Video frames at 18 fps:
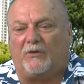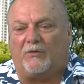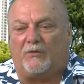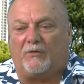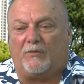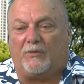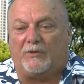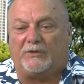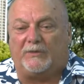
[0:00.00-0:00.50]

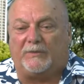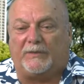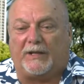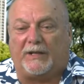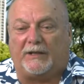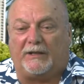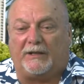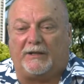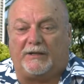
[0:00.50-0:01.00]
or what you
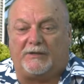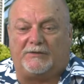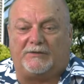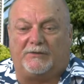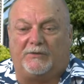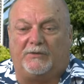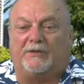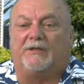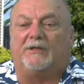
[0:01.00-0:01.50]
plan to let us
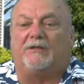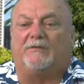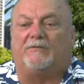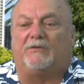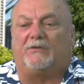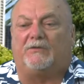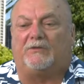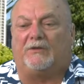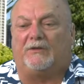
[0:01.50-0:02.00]
do with it in the
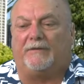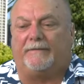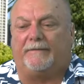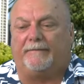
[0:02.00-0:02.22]
future.